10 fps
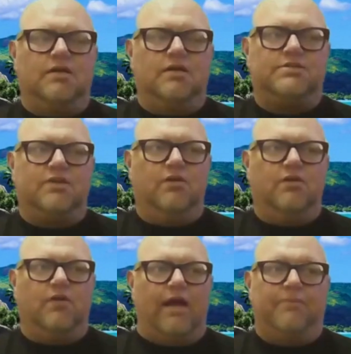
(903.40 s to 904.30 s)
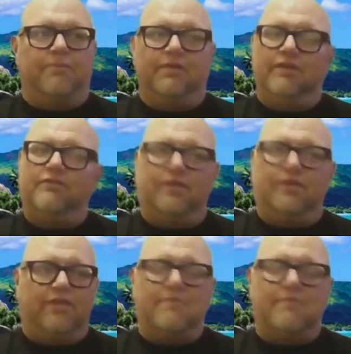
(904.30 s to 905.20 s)
So I believe
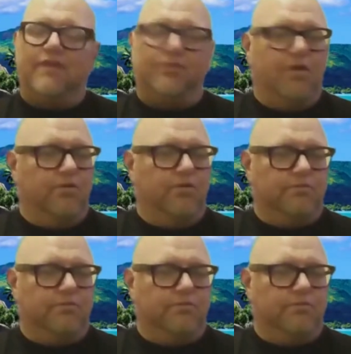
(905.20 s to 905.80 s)
they make their own.